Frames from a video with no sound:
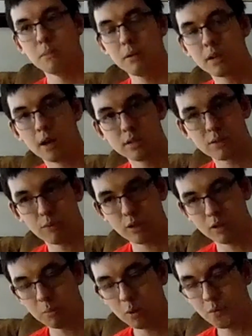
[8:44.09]
Because
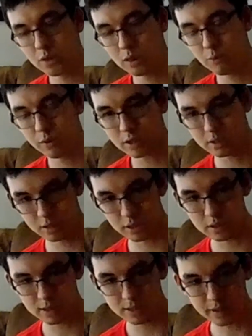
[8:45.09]
when you move it, when it's
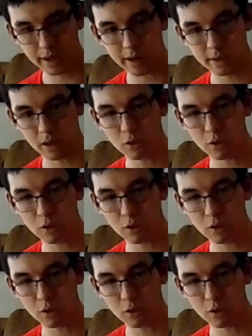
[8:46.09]
just staying there,